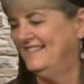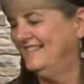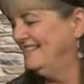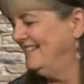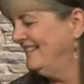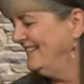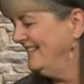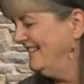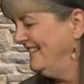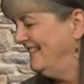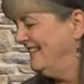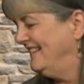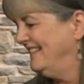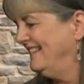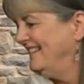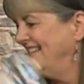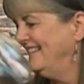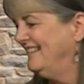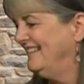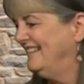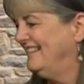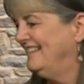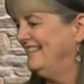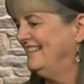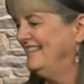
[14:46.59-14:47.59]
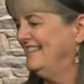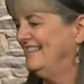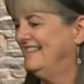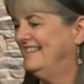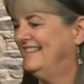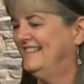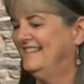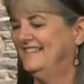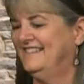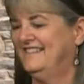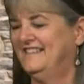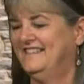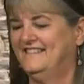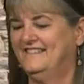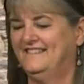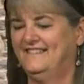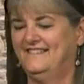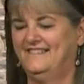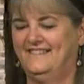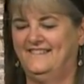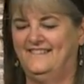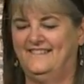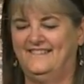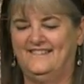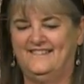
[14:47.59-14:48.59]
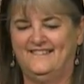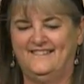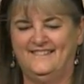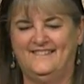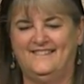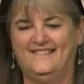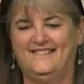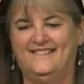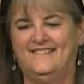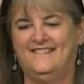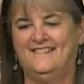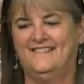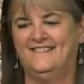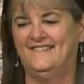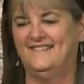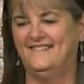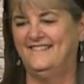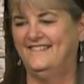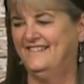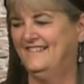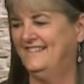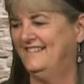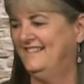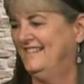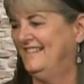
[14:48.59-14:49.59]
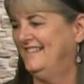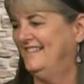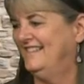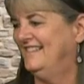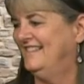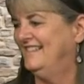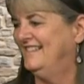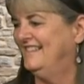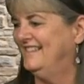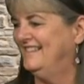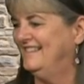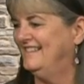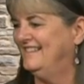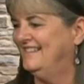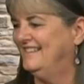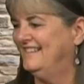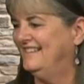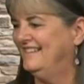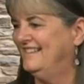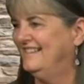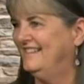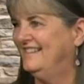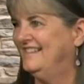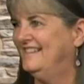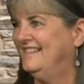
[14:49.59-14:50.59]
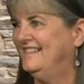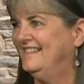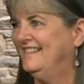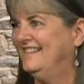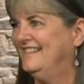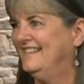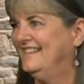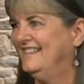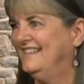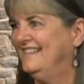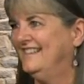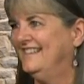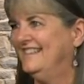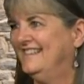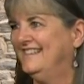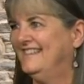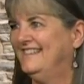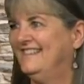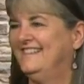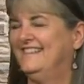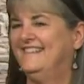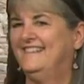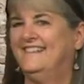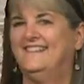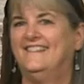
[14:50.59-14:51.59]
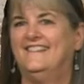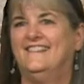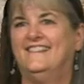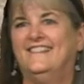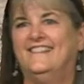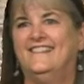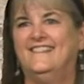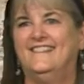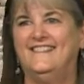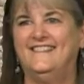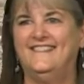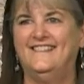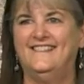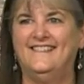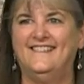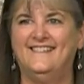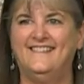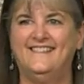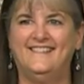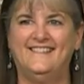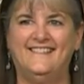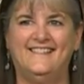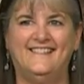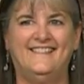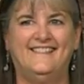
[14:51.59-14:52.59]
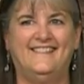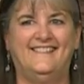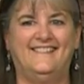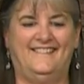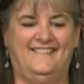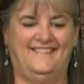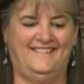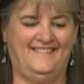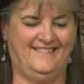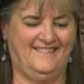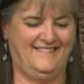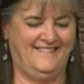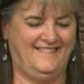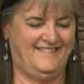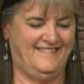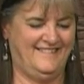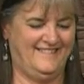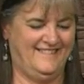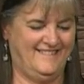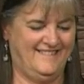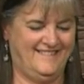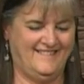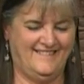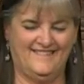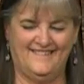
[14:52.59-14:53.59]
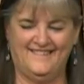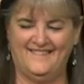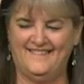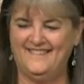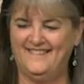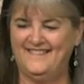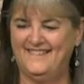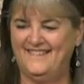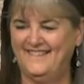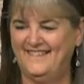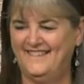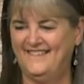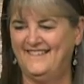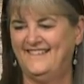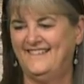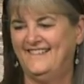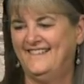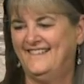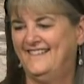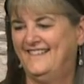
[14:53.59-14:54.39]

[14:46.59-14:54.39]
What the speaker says: This person isn't speaking.